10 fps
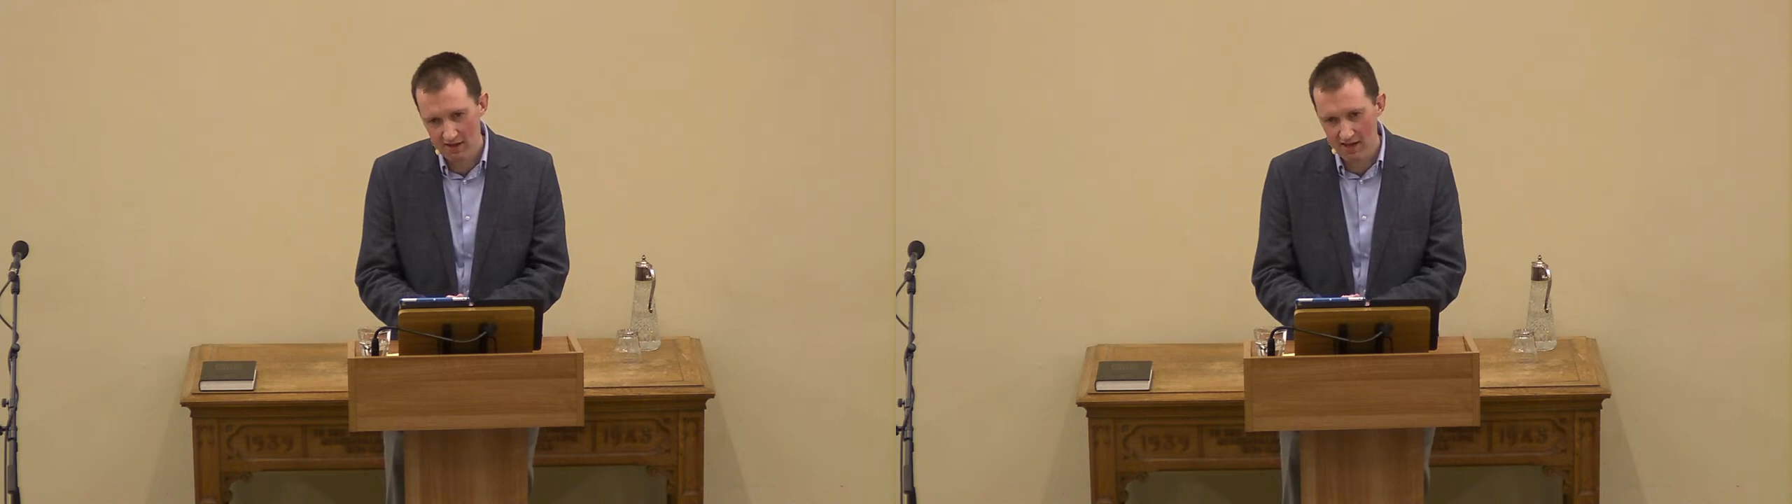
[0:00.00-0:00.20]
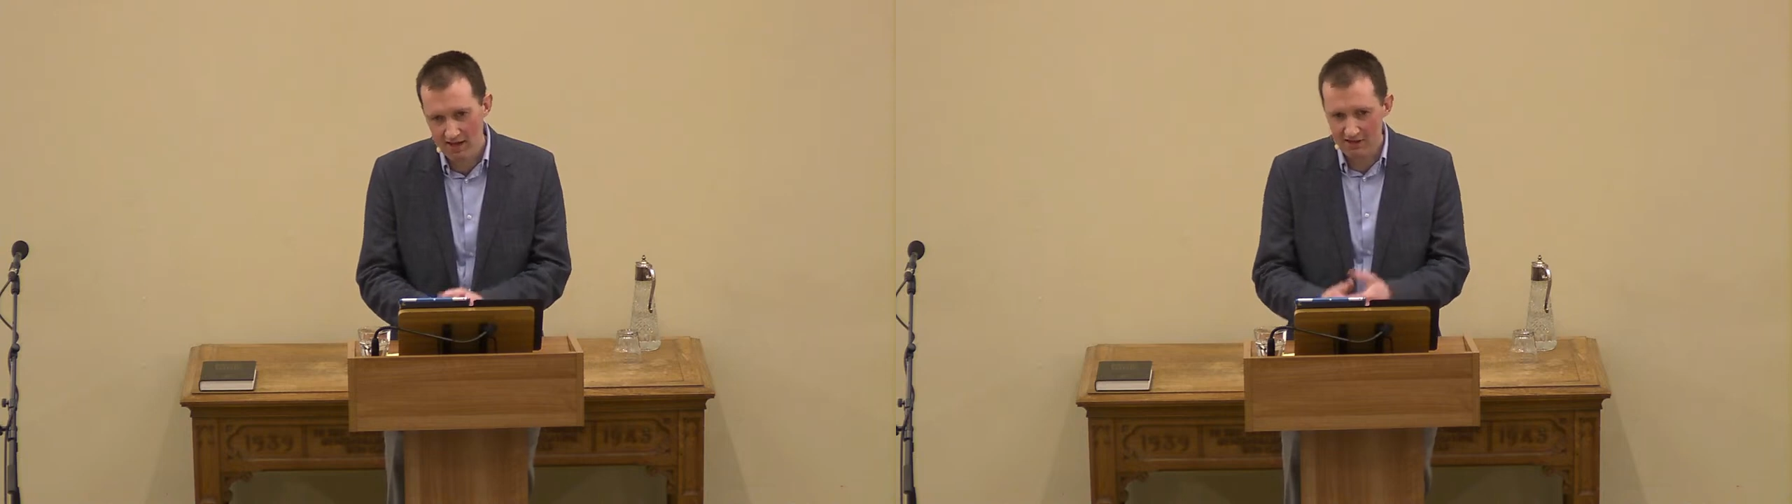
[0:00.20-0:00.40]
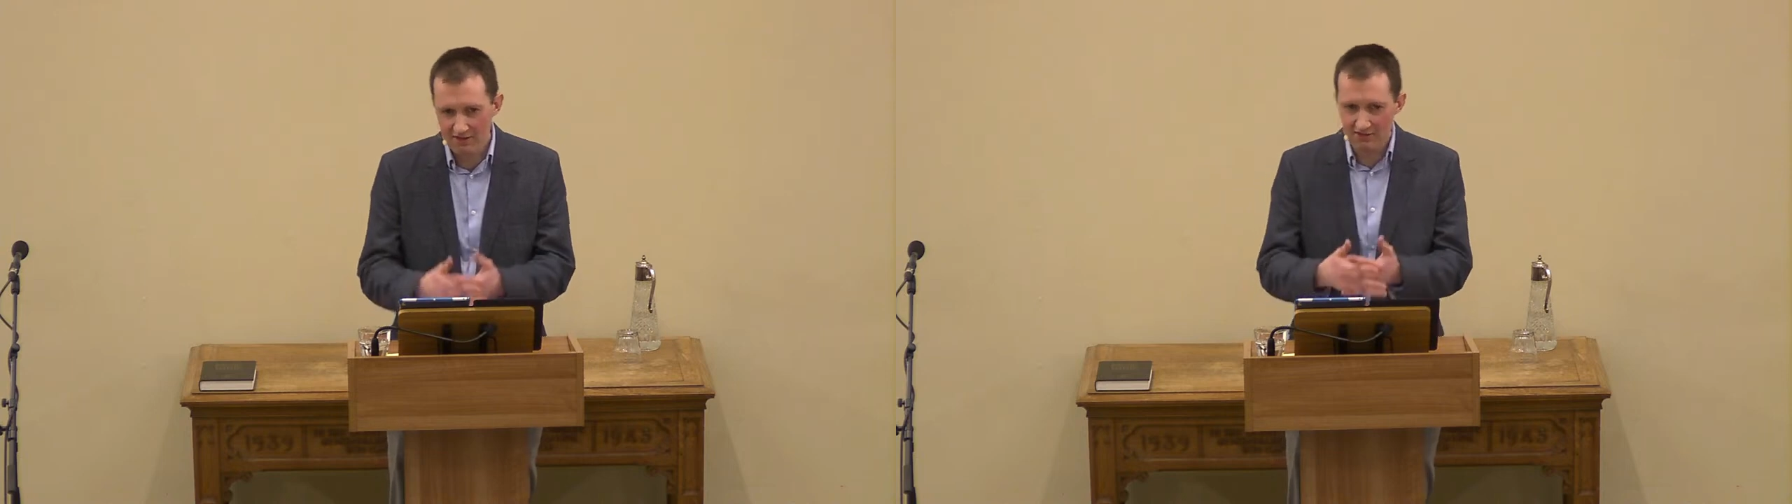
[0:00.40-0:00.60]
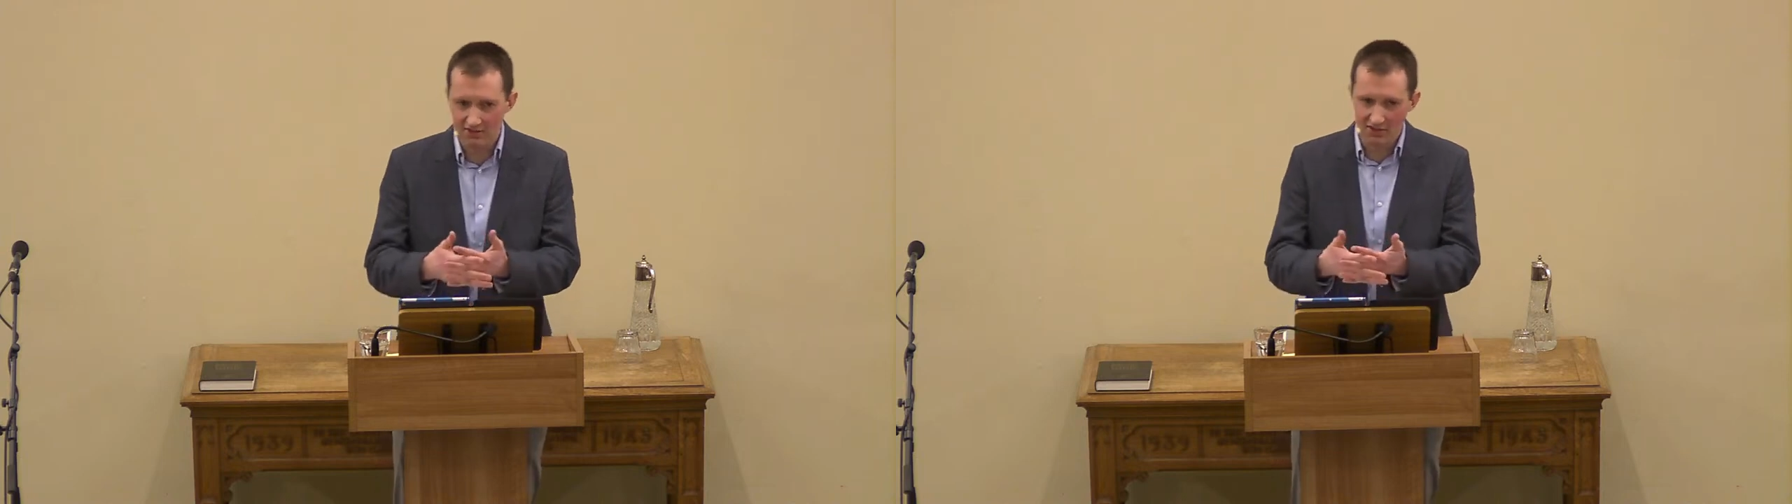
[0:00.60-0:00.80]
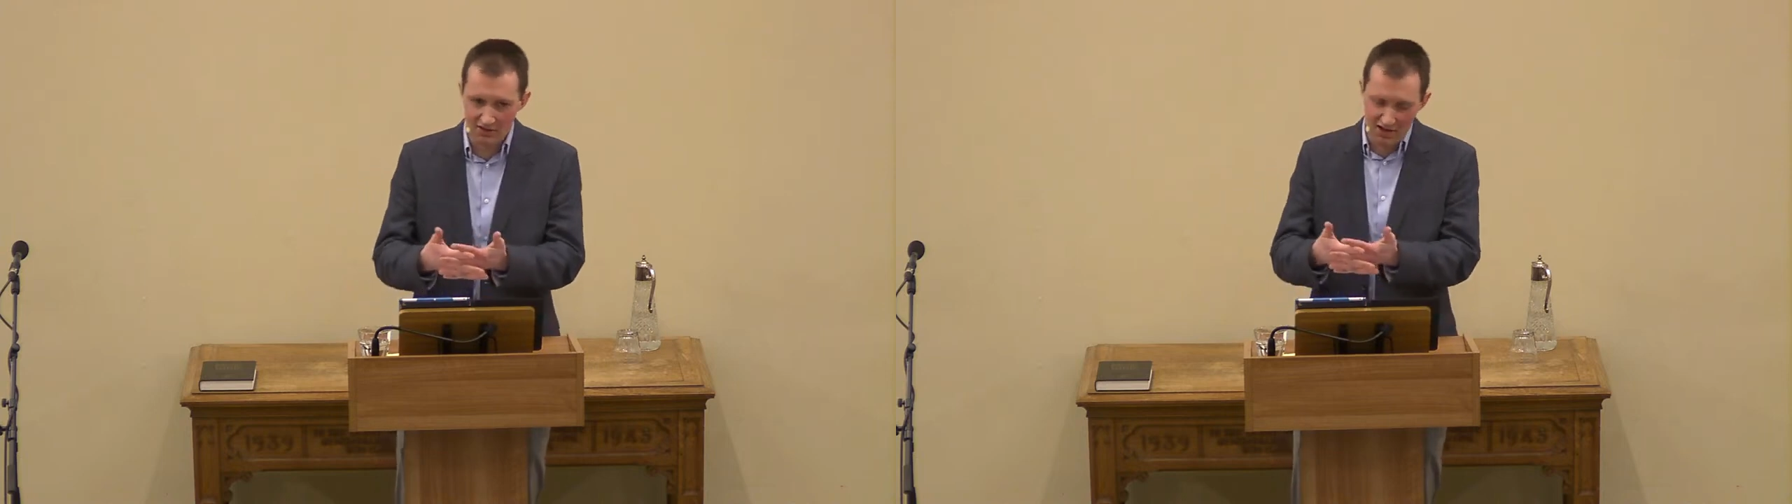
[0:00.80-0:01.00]
that
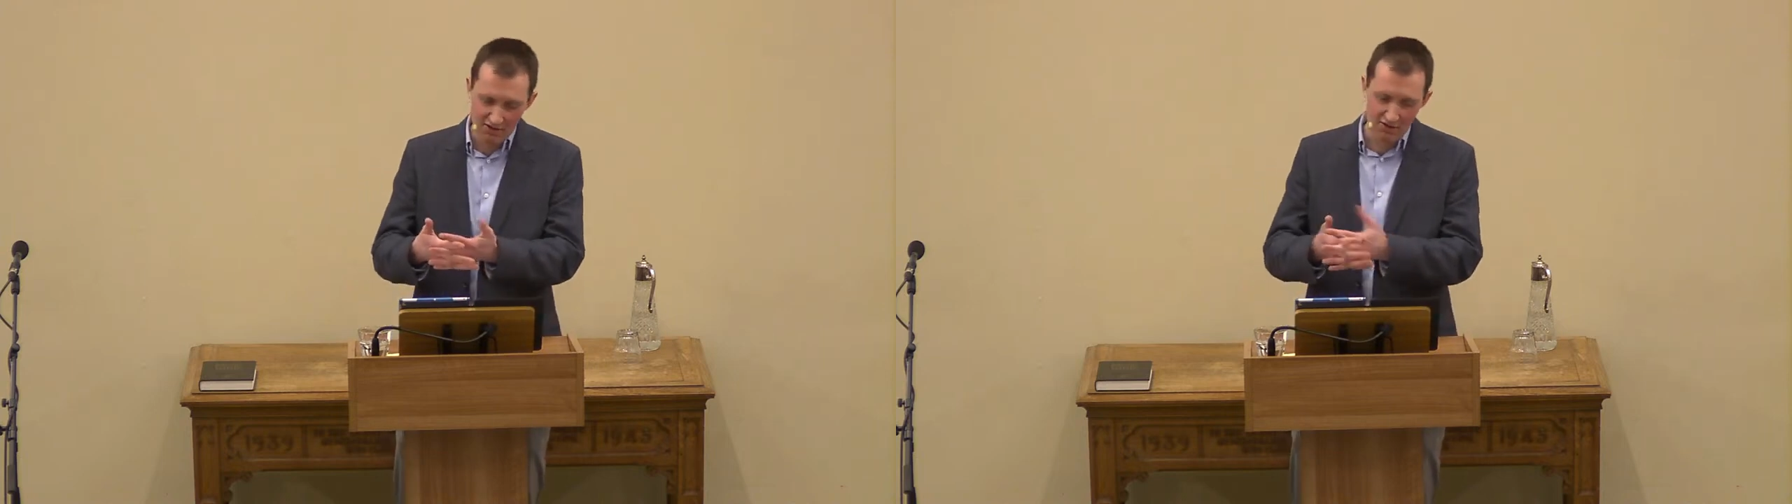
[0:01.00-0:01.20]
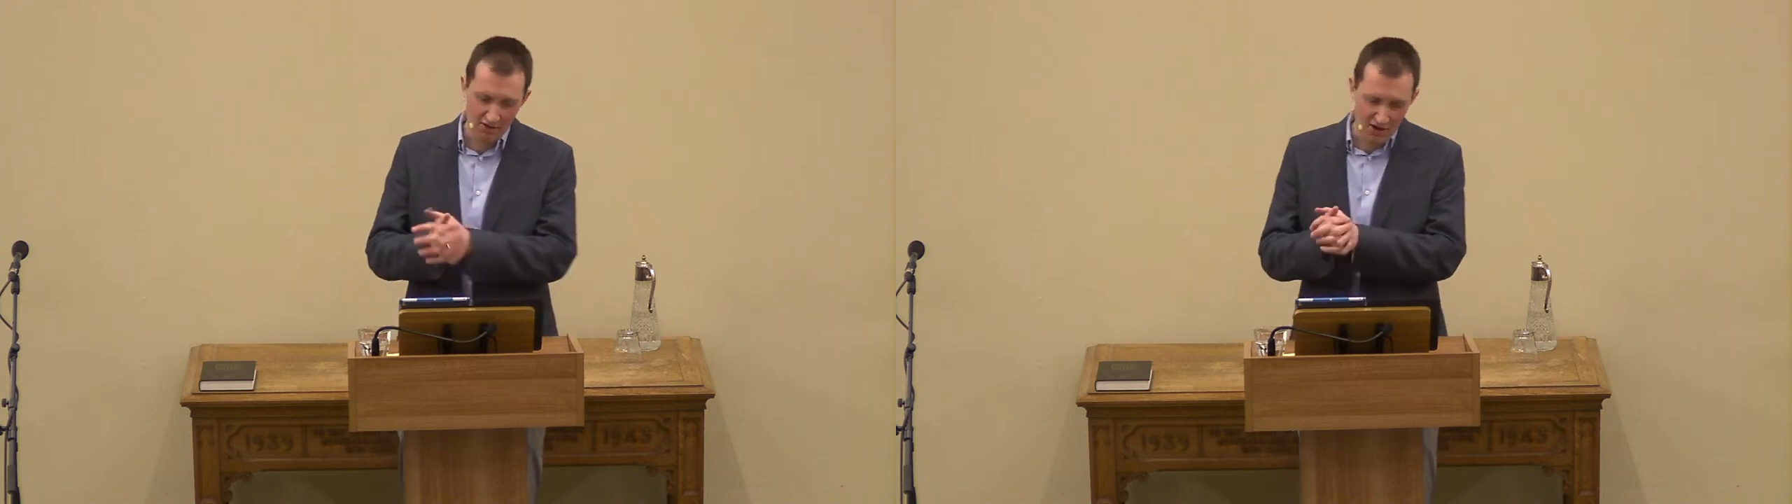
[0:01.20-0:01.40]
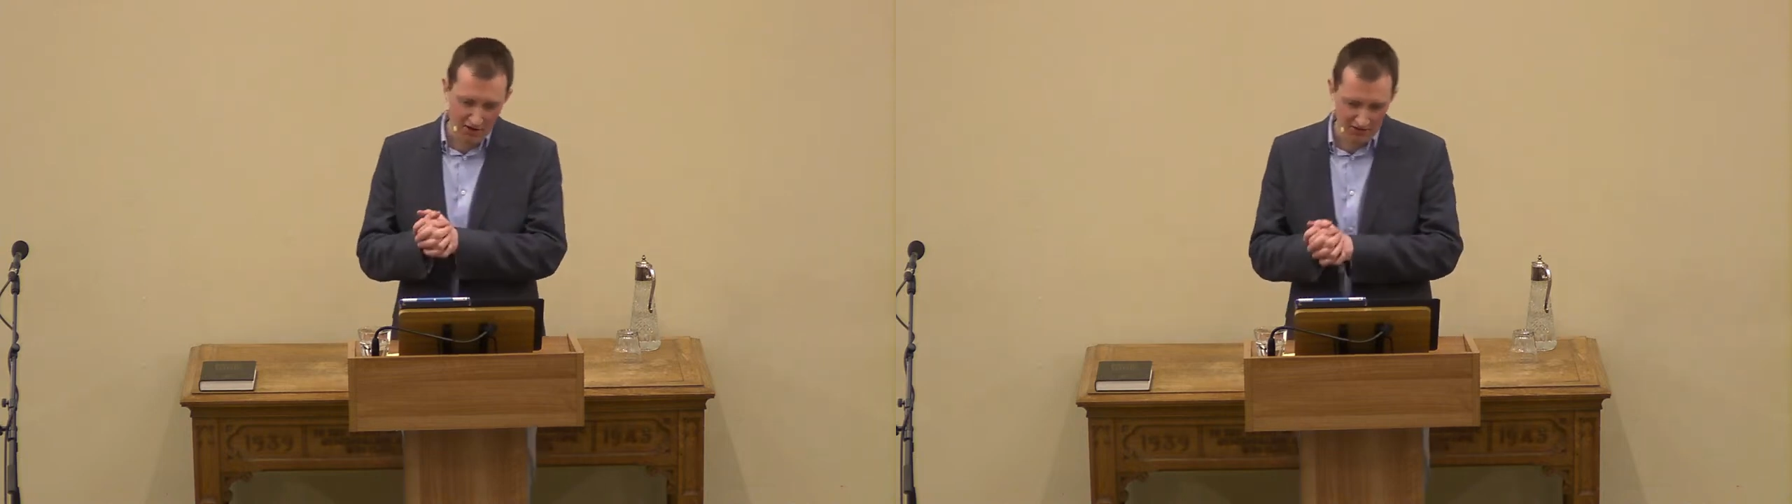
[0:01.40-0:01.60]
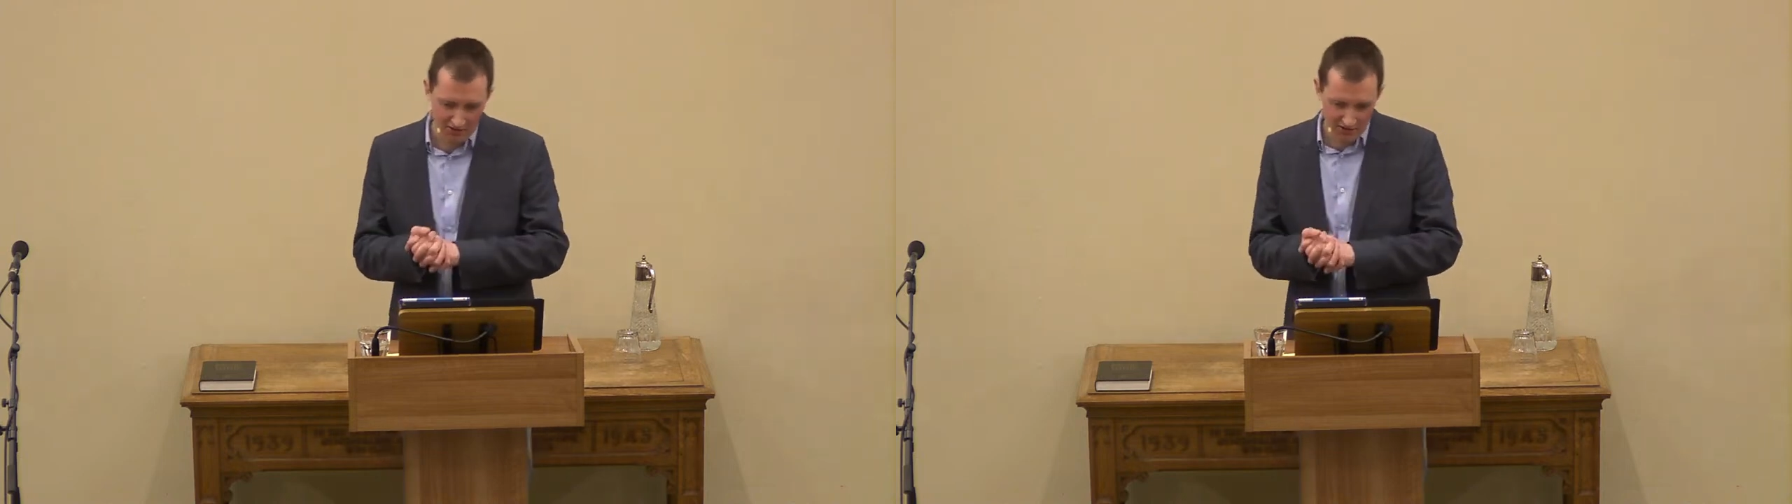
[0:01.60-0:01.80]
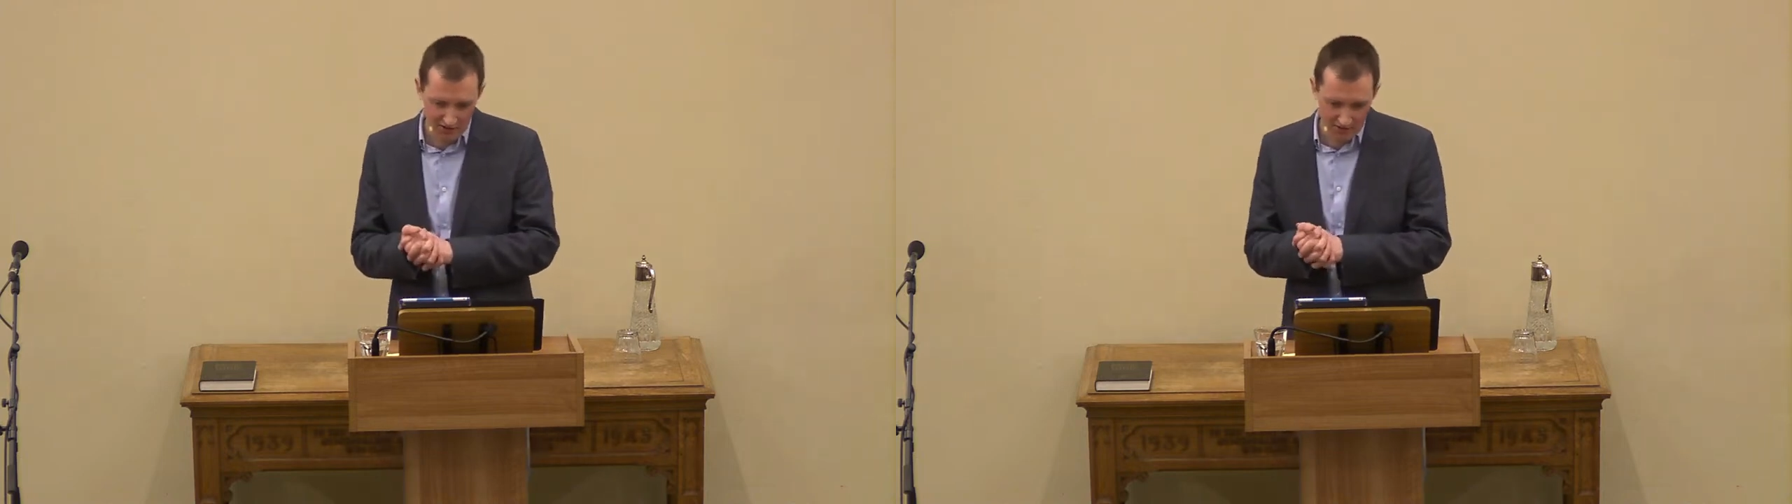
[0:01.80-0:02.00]
his great
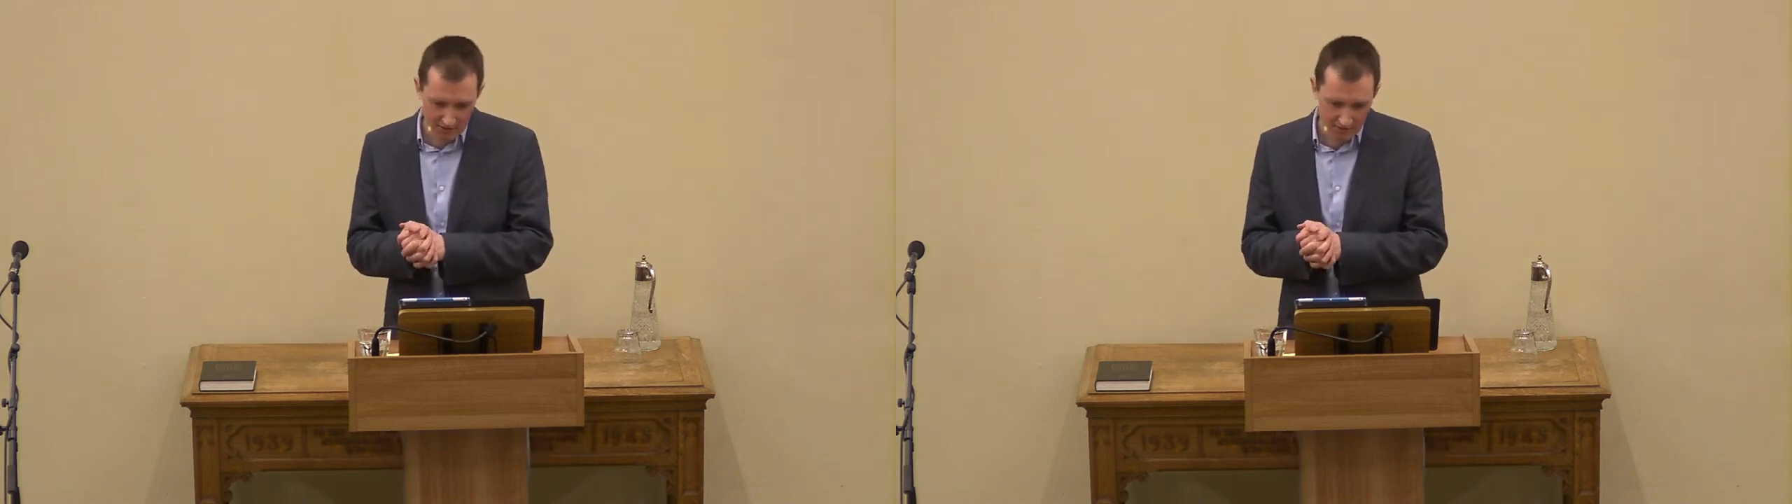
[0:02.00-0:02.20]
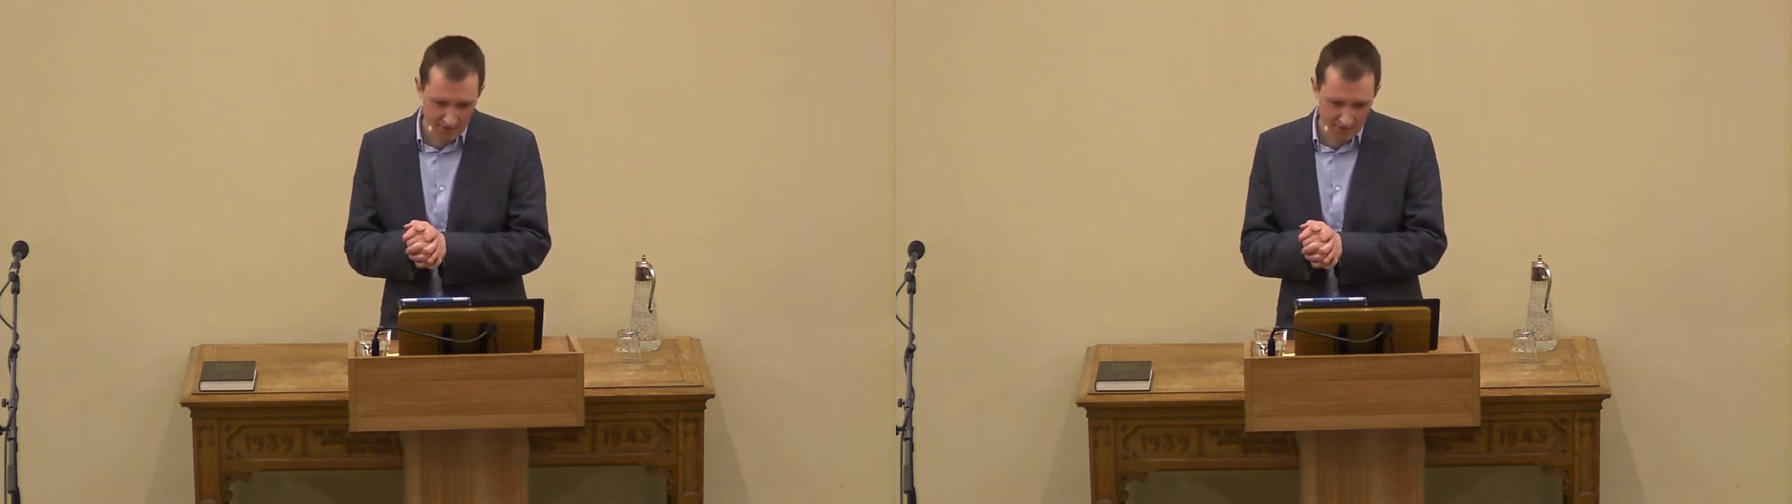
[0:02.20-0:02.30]
thirst